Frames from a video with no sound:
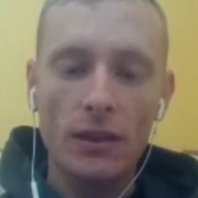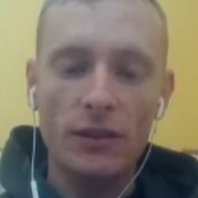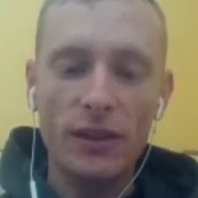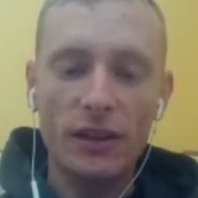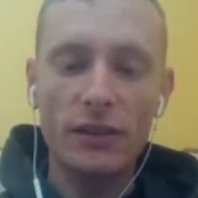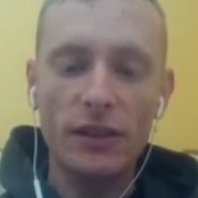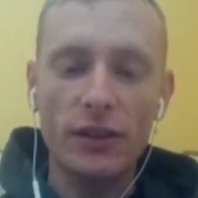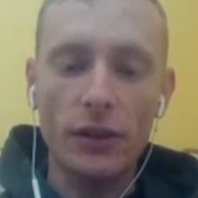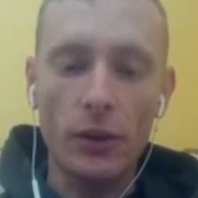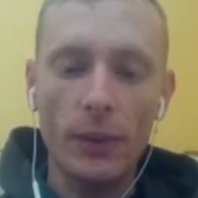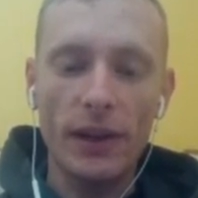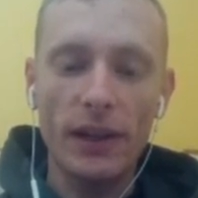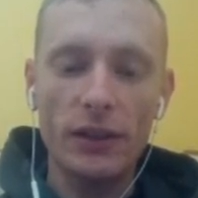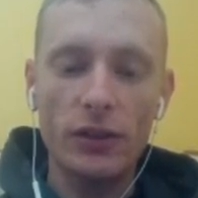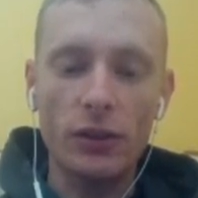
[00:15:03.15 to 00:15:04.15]
There's actually no
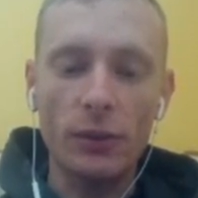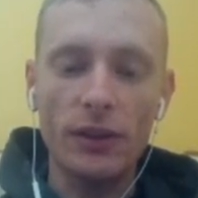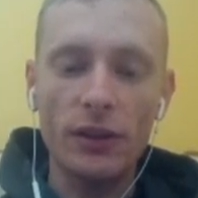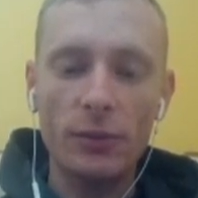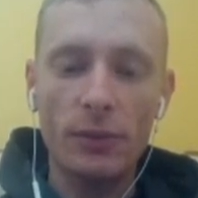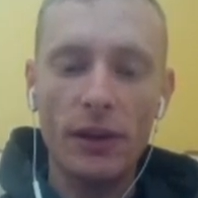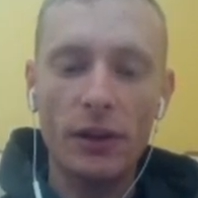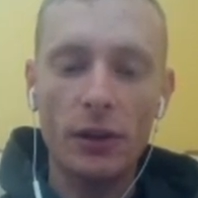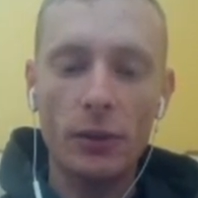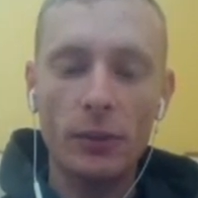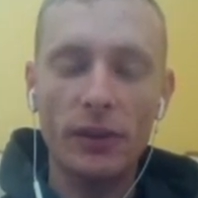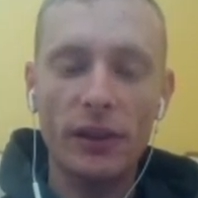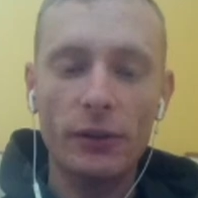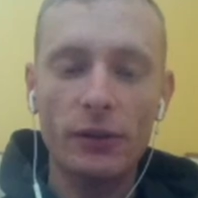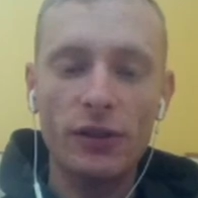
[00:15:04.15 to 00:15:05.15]
way to win this battle
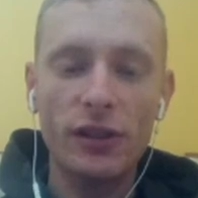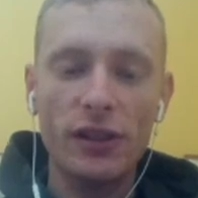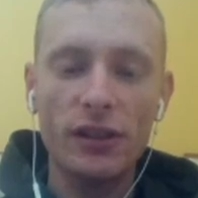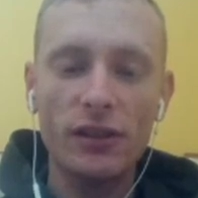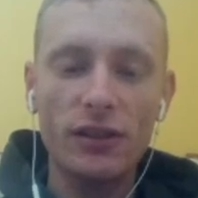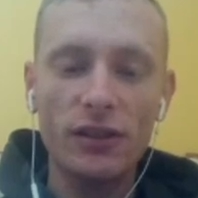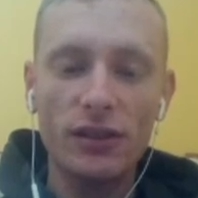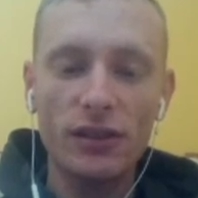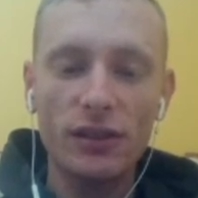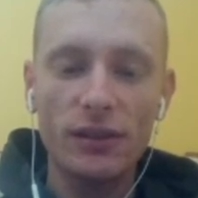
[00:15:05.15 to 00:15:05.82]
without cheats.